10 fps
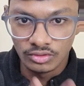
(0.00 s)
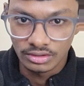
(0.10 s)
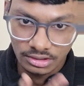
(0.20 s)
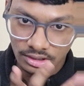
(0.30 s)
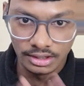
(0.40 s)

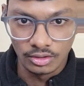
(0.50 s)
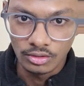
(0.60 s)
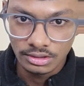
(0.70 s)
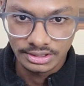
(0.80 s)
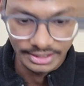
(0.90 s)
work
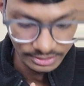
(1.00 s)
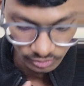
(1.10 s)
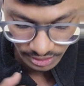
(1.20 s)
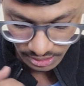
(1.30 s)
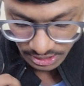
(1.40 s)
on TI,
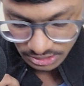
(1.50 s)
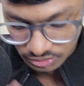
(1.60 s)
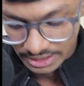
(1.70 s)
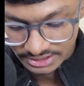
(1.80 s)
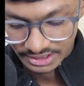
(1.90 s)
okay.
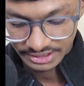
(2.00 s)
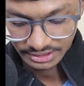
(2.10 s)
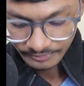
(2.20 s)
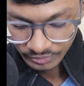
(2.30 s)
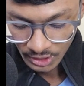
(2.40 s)
So that's a great
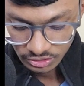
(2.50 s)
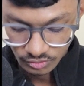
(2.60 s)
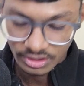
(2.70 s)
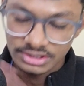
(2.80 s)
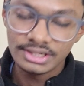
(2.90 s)
thing.
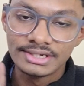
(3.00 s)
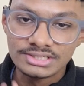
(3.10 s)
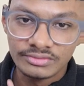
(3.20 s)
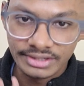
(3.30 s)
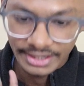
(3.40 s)
So what are the
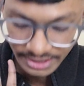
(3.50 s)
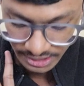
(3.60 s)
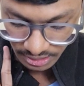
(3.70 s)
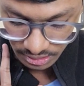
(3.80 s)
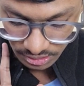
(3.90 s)
eligibility
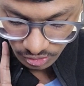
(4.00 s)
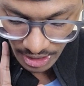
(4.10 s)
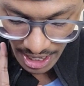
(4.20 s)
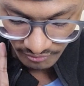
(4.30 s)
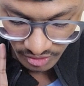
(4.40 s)
criteria? You
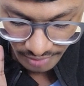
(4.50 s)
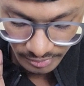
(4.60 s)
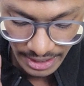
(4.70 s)
have to have a